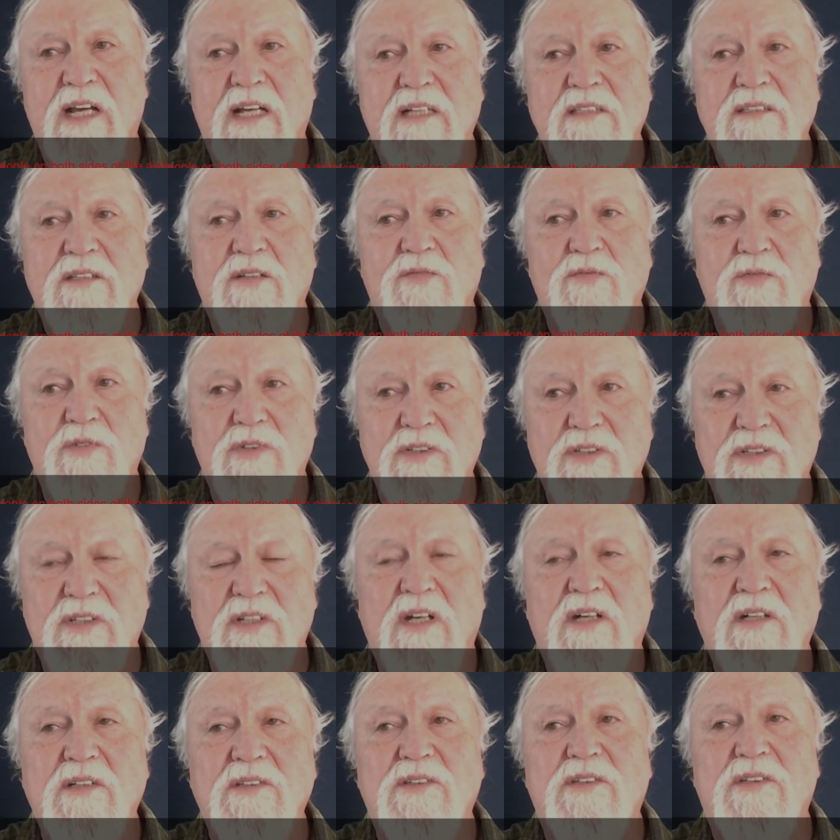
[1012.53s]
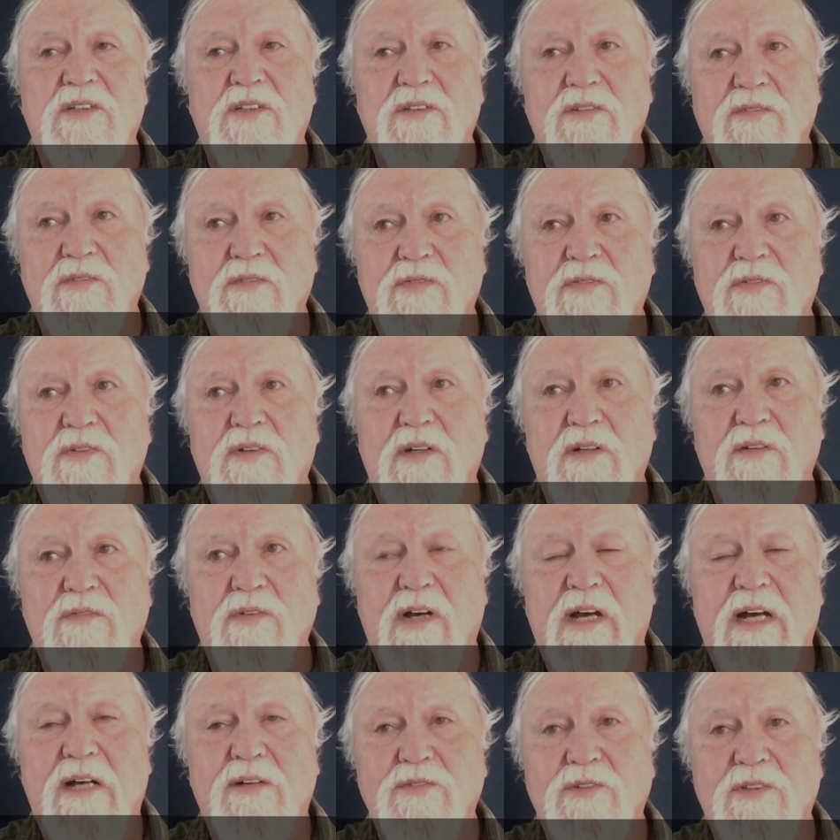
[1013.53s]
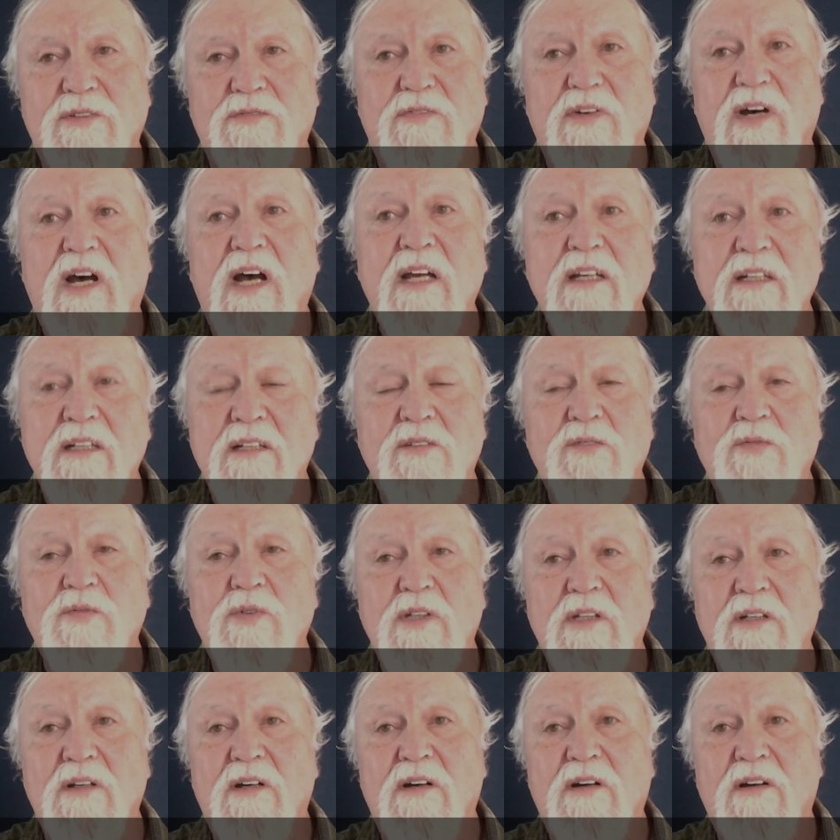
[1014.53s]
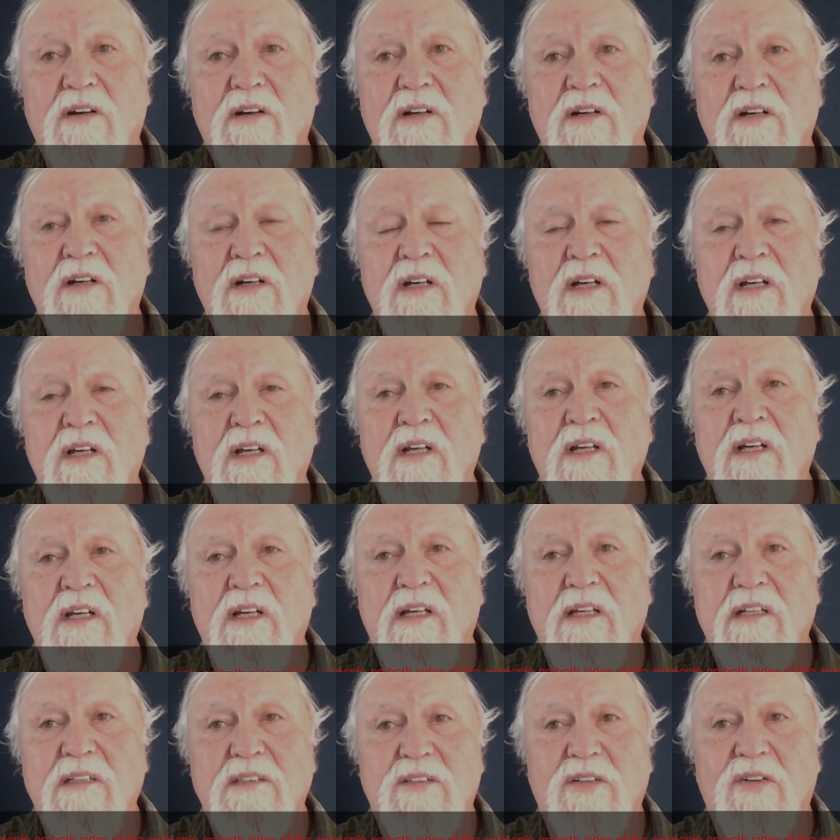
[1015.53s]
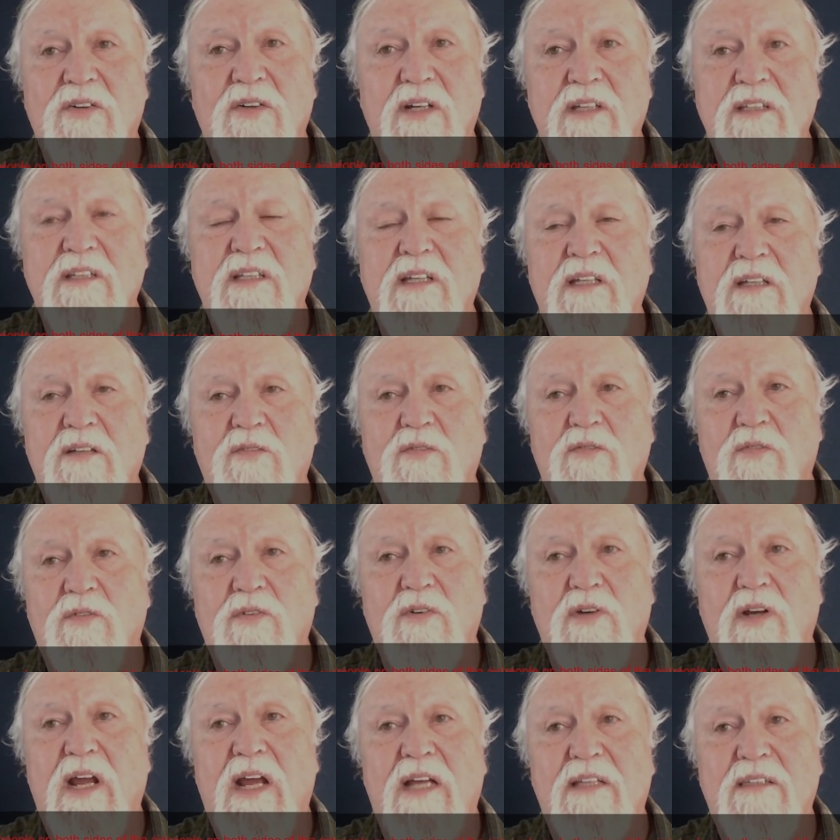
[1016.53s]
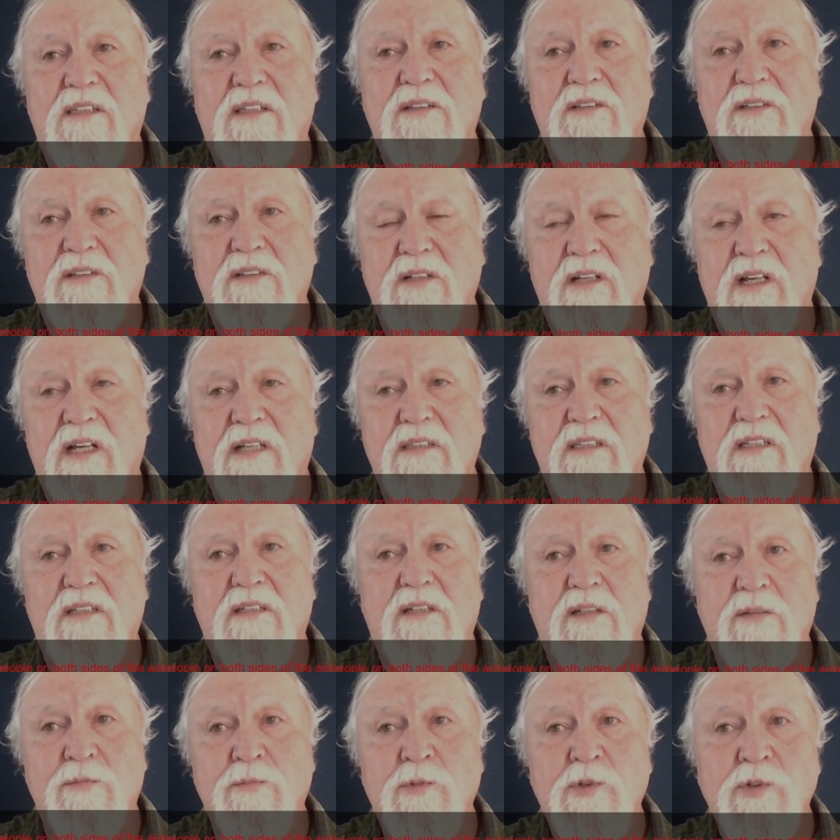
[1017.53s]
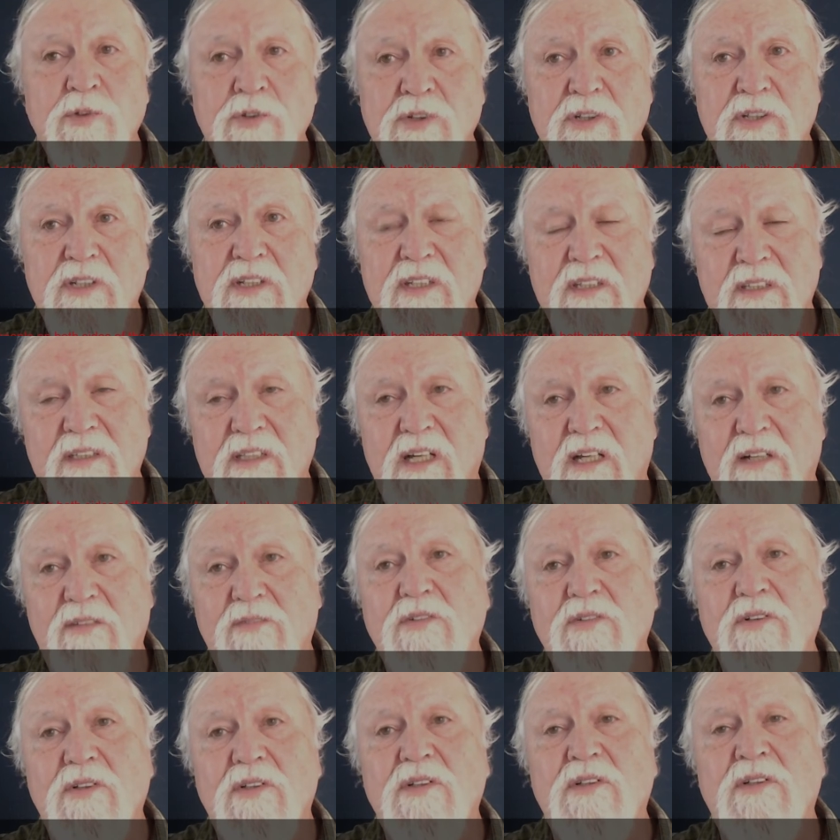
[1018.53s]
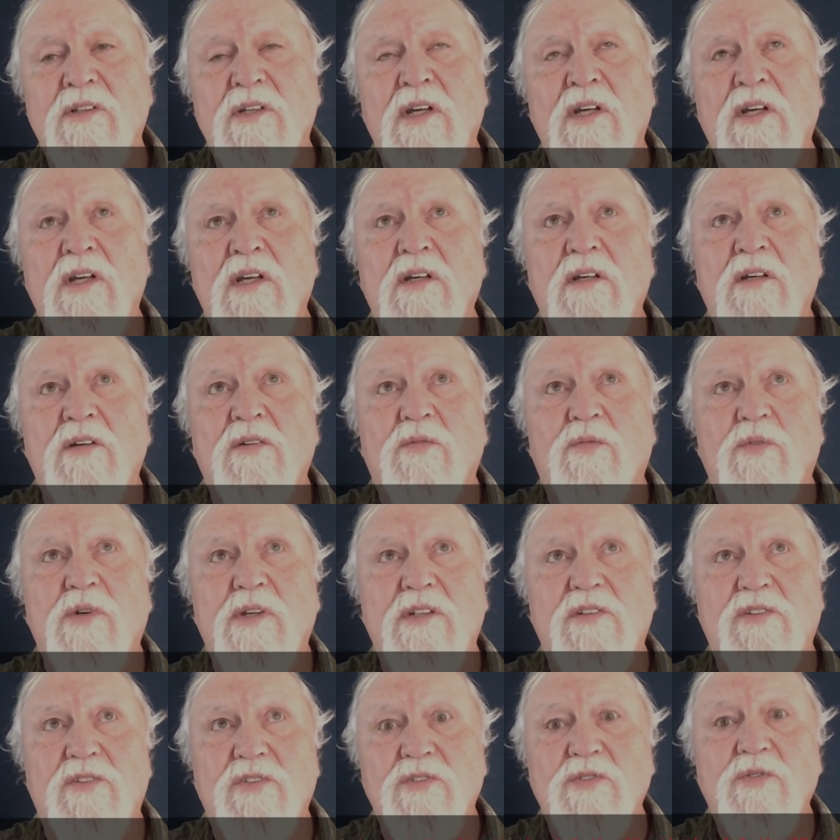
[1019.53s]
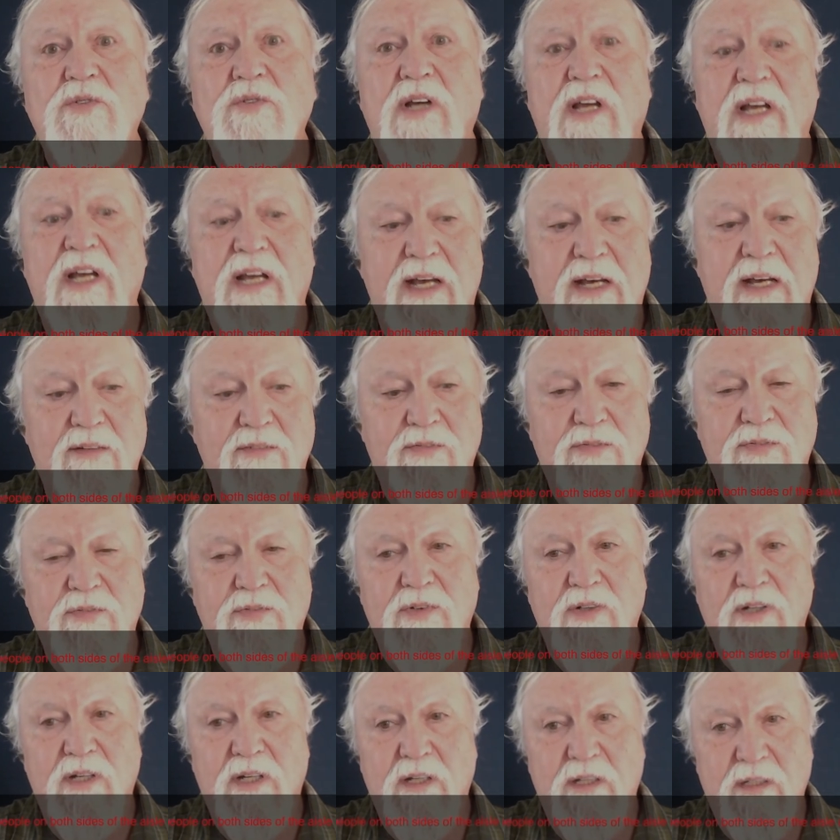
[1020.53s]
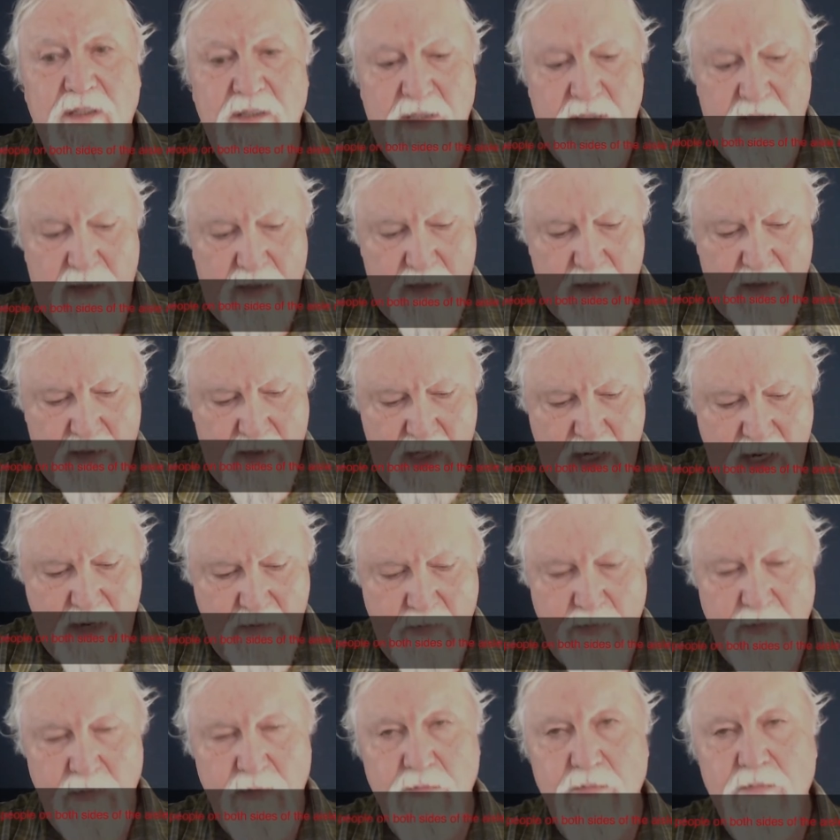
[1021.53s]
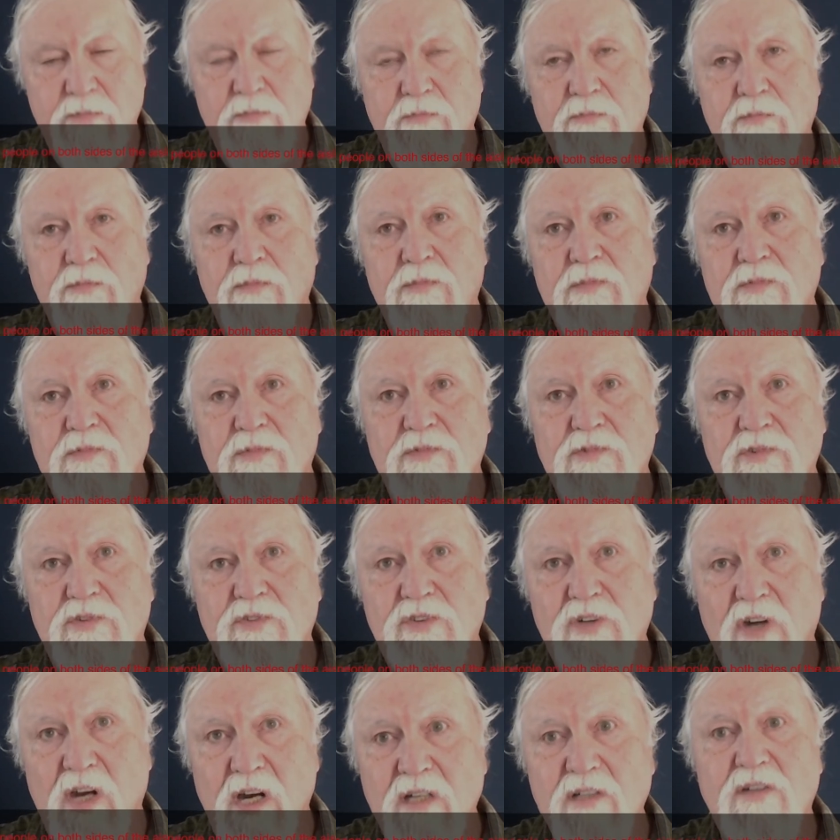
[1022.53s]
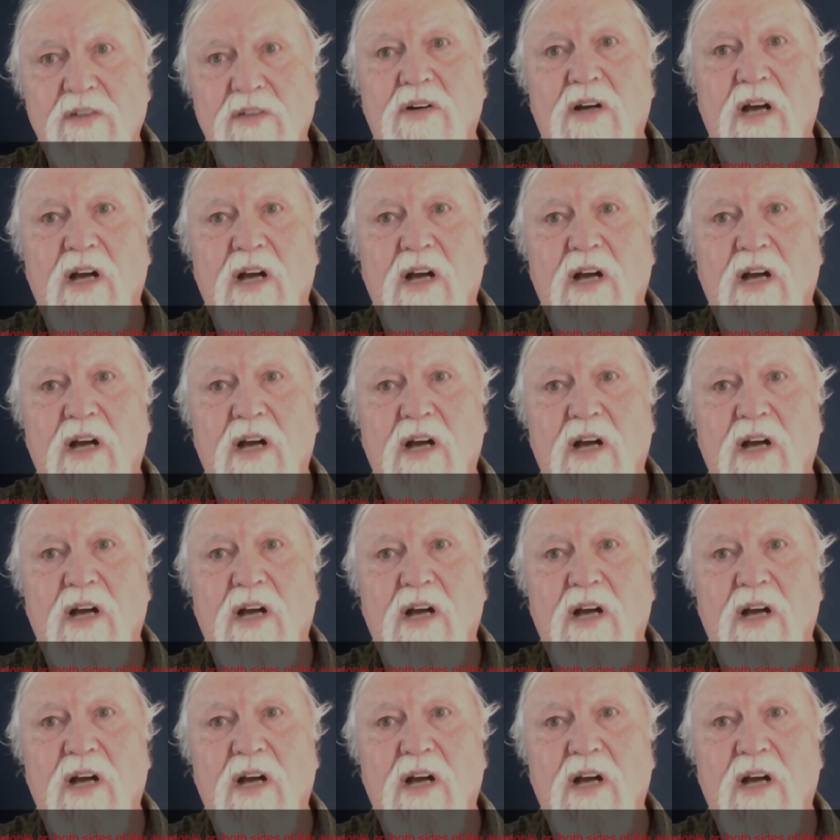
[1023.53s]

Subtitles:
a result of how divided we are. And so I think at the community level, we do have a lot stronger